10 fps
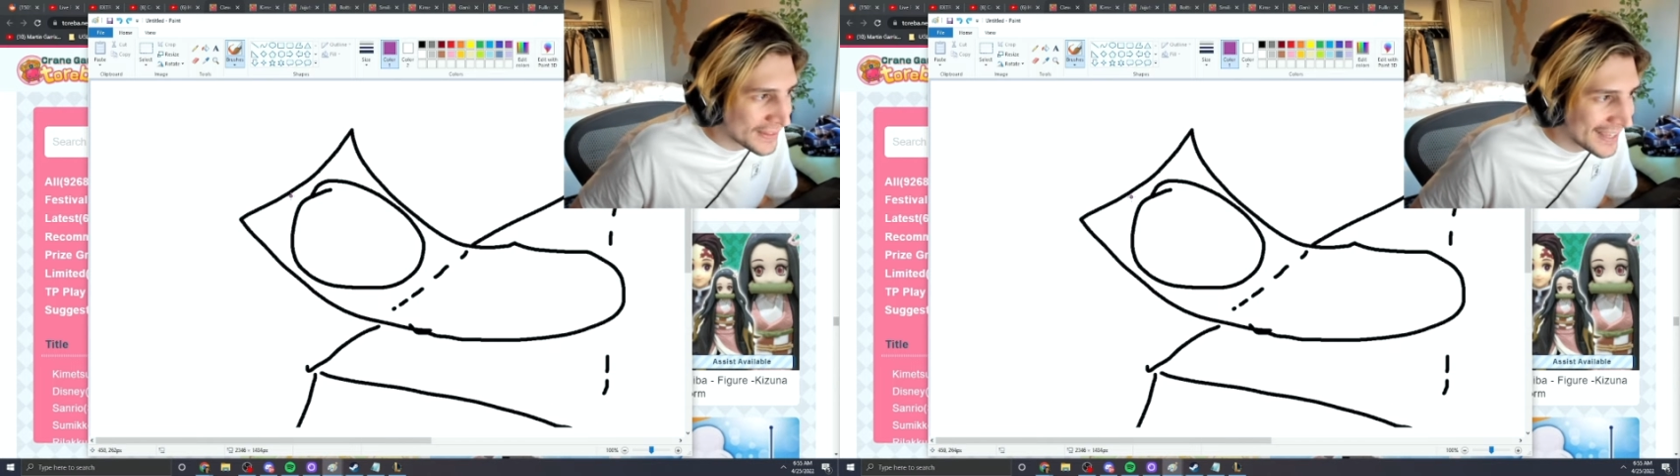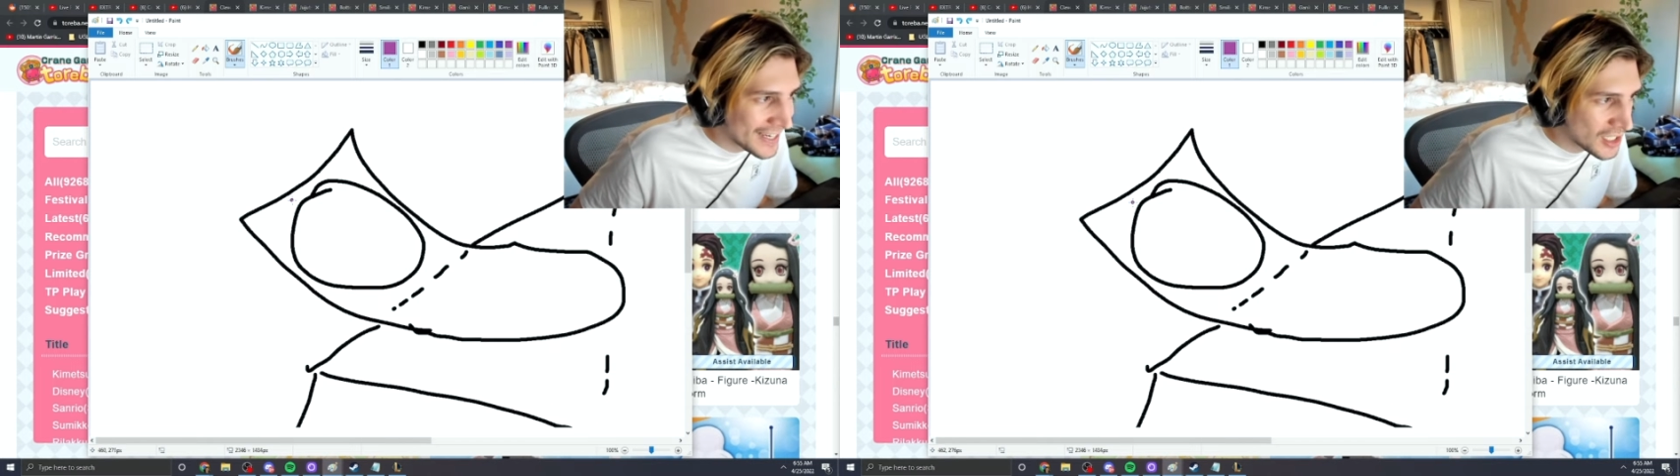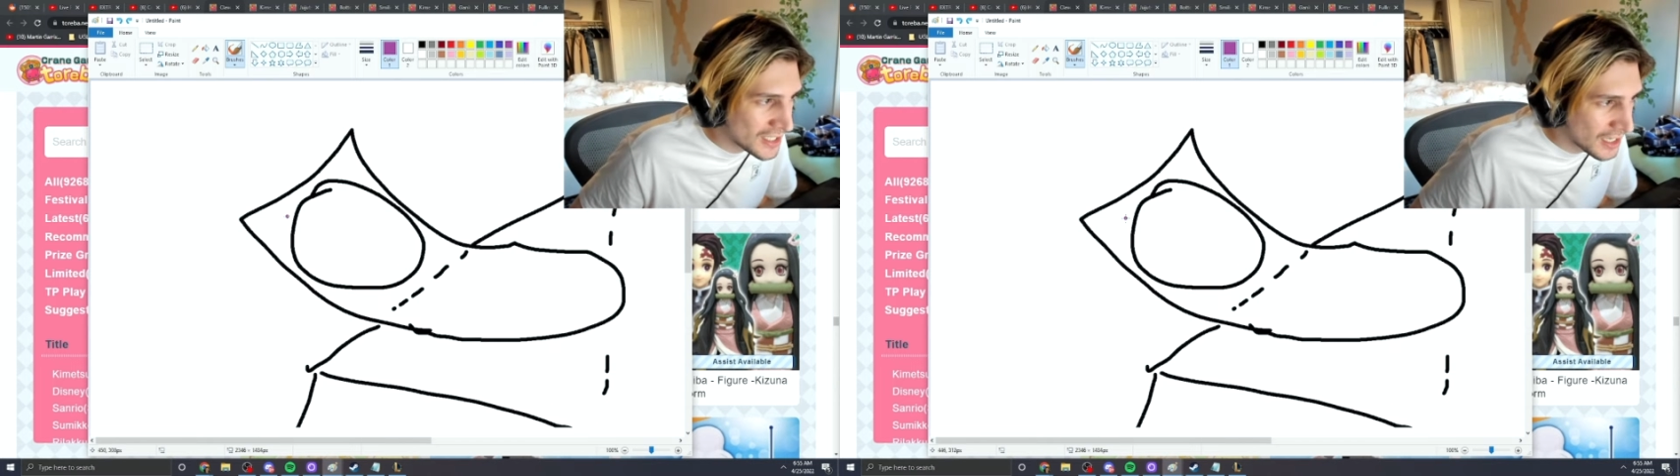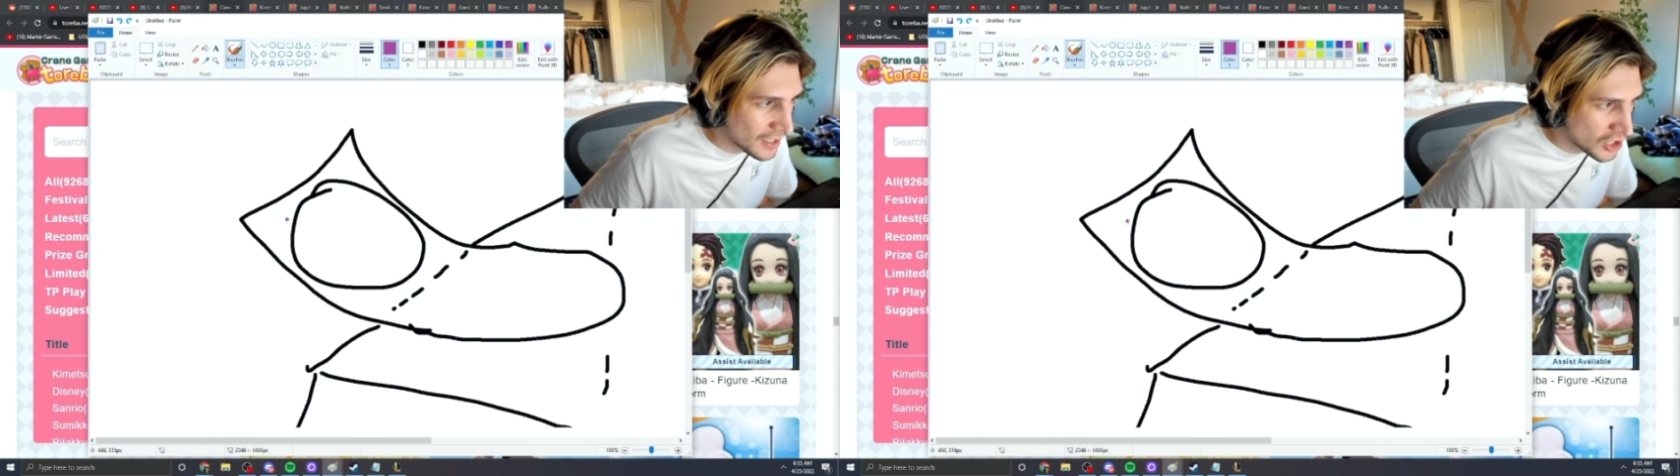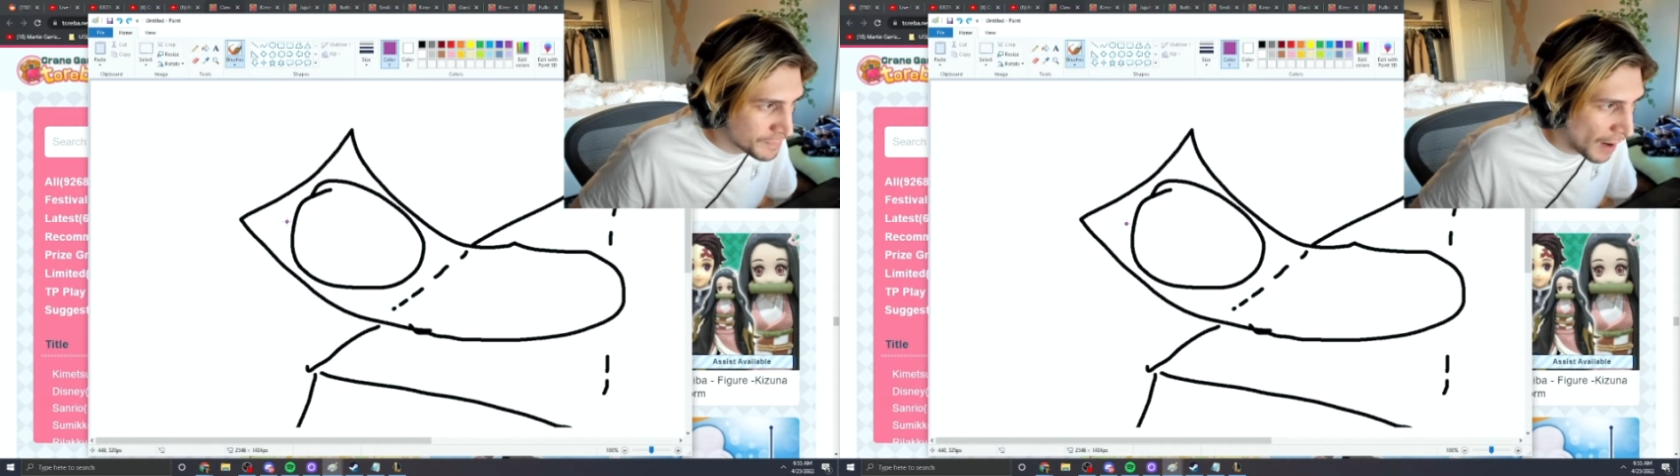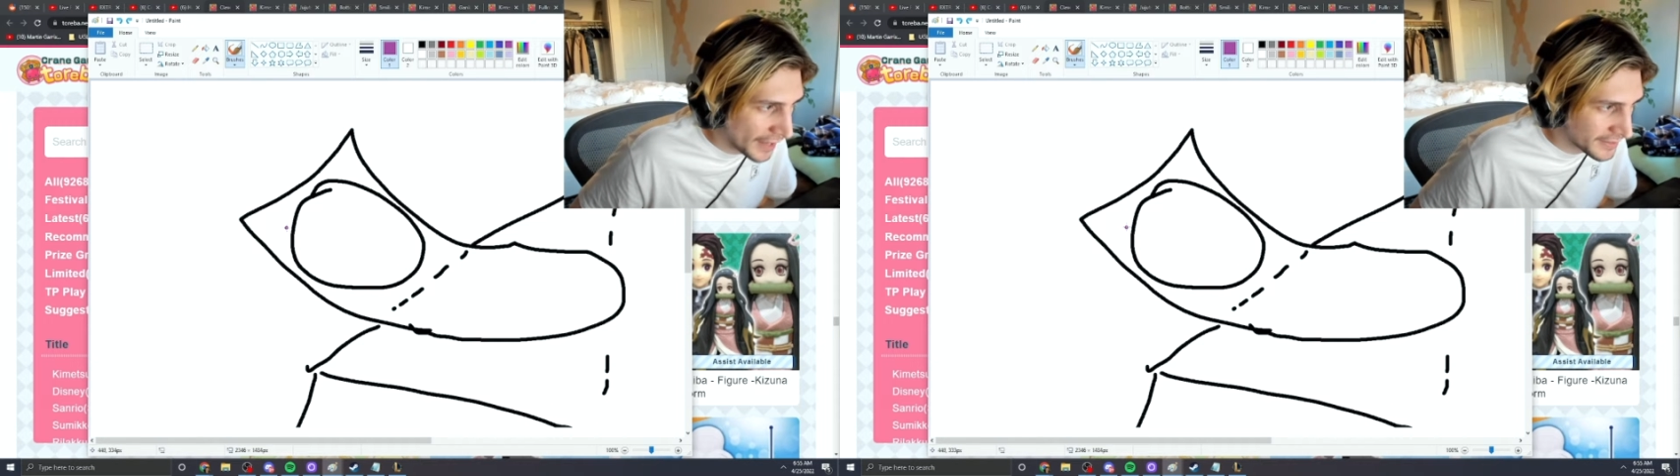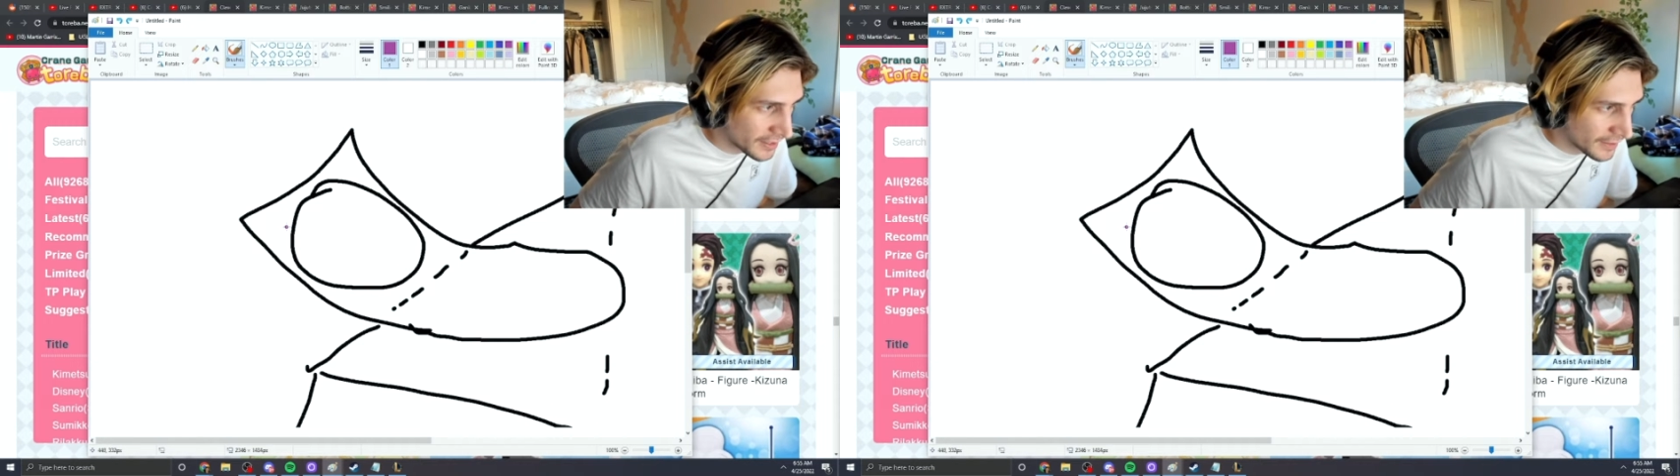this spot.